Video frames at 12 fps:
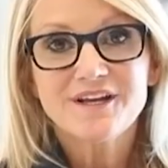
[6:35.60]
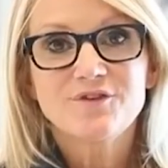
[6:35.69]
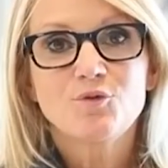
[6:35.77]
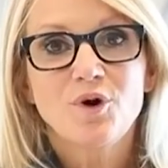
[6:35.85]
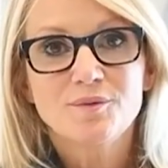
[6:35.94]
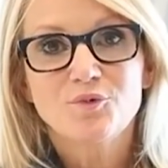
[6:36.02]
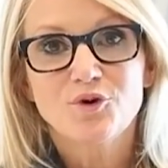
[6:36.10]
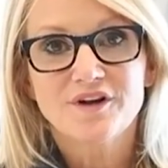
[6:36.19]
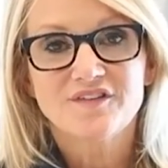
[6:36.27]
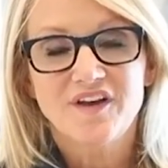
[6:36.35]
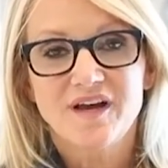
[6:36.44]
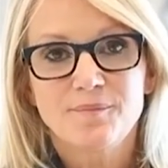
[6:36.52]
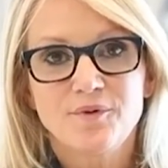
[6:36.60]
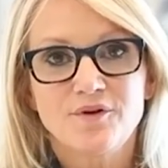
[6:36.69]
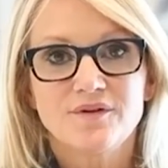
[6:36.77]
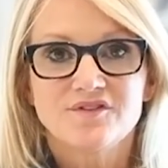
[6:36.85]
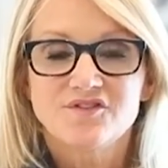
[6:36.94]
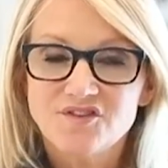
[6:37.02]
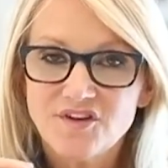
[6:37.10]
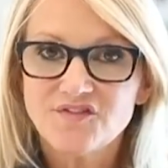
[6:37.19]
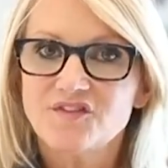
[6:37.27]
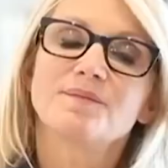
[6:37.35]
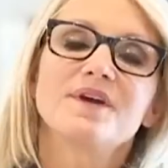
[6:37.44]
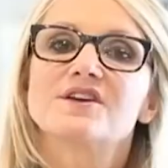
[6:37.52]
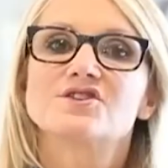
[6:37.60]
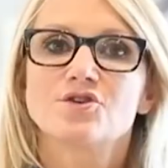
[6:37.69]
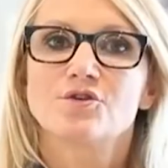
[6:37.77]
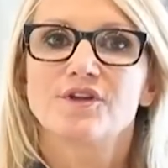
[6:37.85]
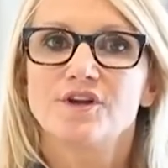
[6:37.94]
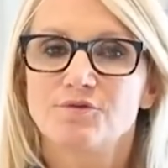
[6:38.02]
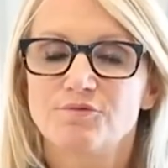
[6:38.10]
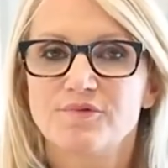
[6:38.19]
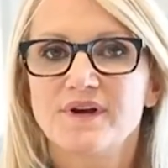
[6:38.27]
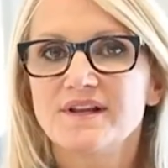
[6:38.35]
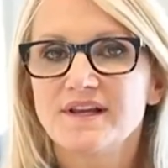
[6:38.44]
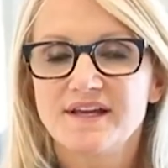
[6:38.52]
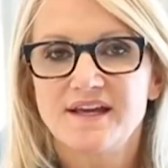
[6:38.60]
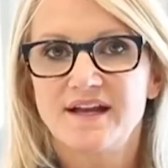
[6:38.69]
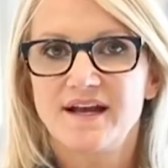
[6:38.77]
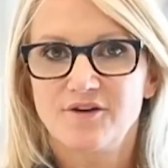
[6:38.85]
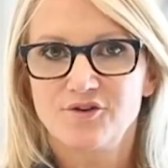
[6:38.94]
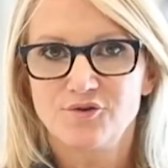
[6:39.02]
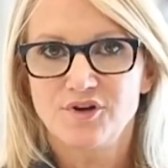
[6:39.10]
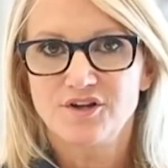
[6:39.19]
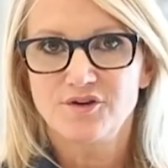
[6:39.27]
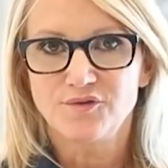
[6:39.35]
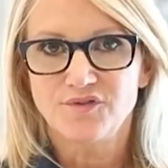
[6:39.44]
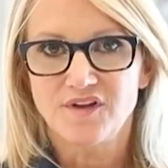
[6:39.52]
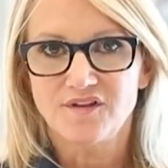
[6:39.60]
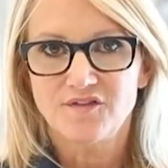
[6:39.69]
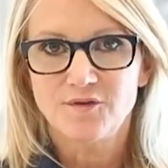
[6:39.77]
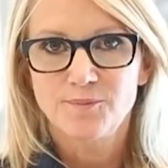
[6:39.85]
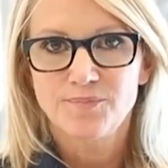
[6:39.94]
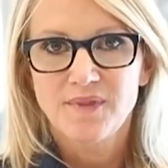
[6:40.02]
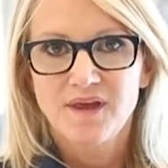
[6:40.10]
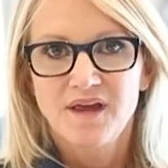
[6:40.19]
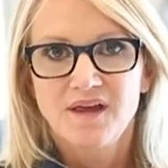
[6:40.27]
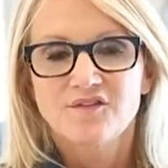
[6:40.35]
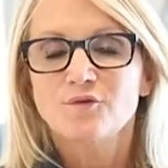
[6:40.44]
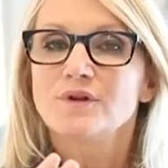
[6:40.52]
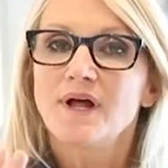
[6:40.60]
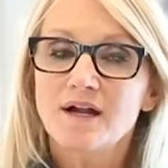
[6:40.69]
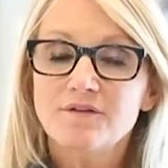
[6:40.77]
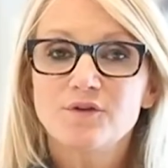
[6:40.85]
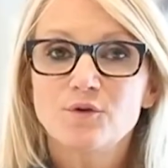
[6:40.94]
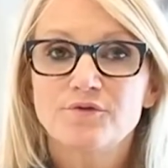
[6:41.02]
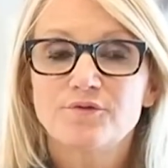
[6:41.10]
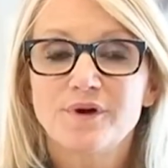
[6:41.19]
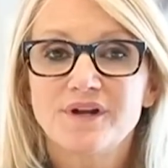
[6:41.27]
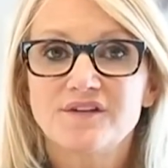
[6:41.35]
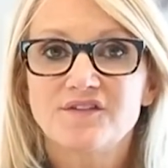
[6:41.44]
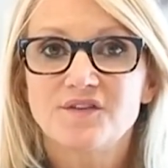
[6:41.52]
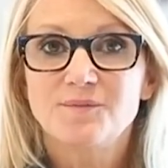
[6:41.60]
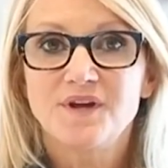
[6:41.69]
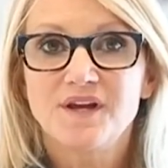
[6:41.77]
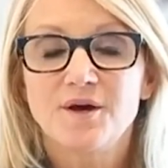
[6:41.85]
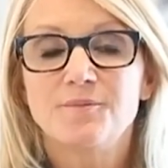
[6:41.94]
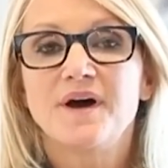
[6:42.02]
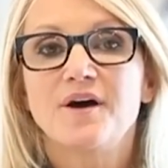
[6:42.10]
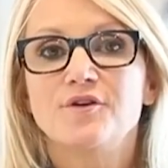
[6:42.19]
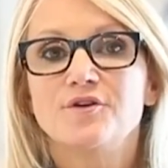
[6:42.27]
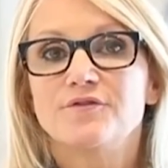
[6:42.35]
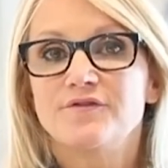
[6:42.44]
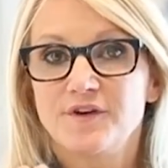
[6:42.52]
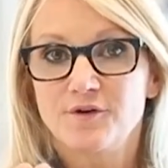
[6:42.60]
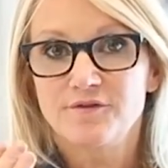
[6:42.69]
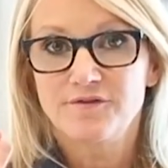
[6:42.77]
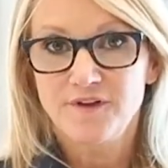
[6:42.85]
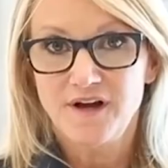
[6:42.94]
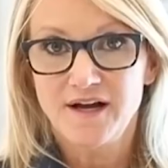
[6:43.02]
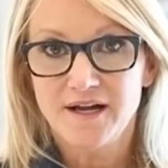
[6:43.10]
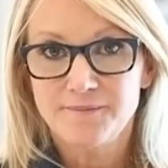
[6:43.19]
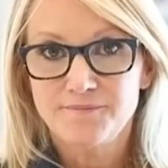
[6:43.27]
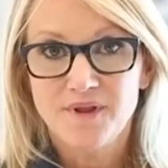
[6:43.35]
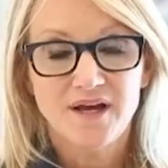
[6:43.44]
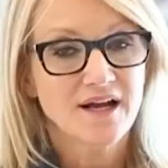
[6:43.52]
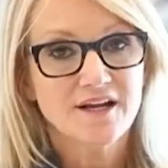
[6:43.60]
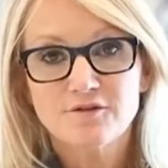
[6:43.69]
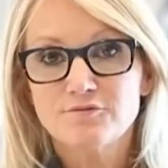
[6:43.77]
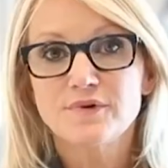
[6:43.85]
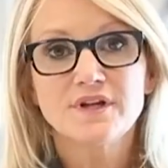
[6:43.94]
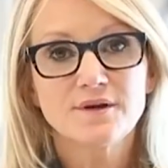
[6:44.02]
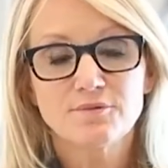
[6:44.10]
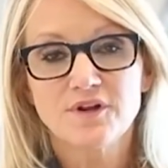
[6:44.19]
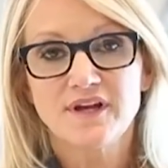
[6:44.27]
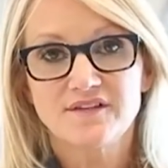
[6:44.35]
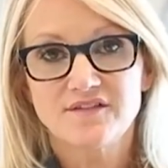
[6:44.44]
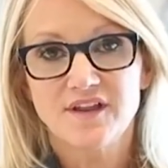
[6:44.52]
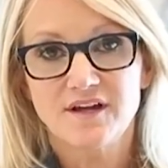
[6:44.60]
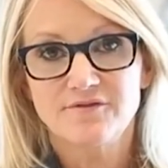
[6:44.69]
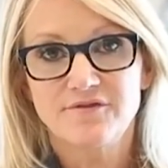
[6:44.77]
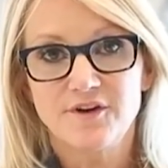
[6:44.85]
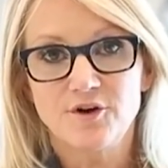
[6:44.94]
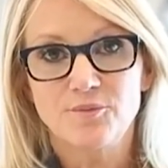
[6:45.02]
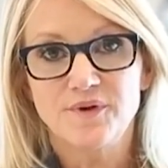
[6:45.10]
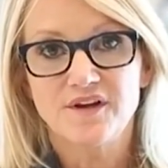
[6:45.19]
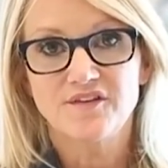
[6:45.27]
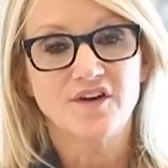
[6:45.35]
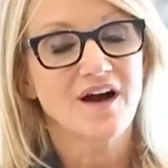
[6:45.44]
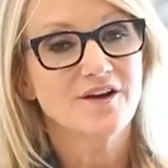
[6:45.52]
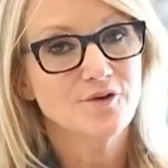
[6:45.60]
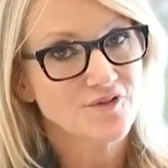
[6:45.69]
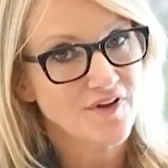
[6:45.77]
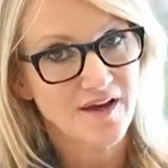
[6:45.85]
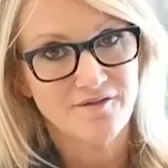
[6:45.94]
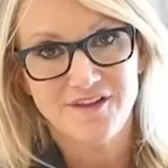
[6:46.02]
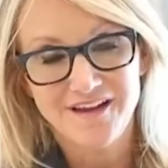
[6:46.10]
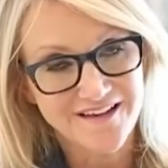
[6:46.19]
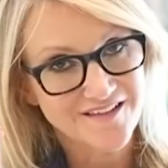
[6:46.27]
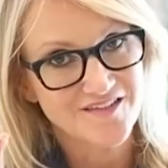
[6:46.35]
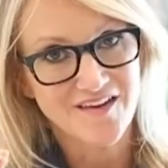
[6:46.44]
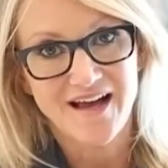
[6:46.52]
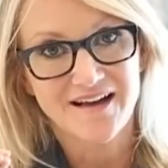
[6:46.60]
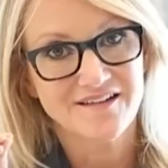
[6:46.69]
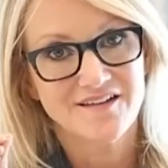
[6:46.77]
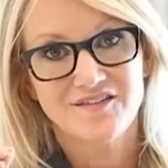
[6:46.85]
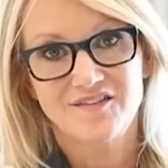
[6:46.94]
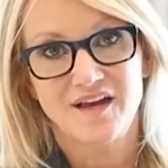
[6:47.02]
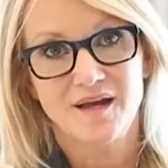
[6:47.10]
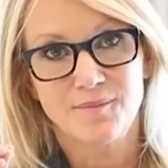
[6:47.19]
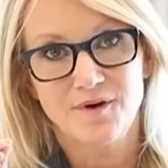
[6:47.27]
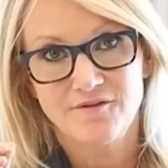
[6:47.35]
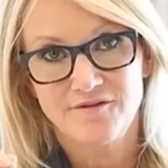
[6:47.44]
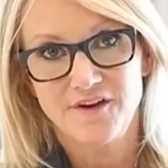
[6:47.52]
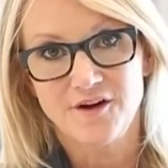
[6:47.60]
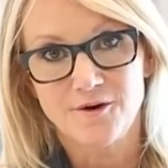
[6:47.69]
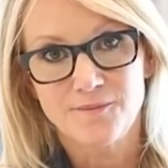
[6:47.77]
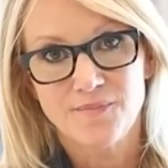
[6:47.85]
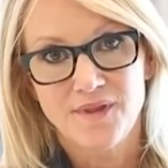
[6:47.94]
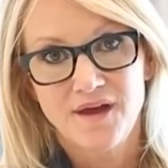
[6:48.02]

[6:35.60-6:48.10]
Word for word: to give you one more example, just to make sure that you really get how you can use this. So a lot of you have written to me about your fear of flying, and I can really relate to that fear because I used to have the exact same fear.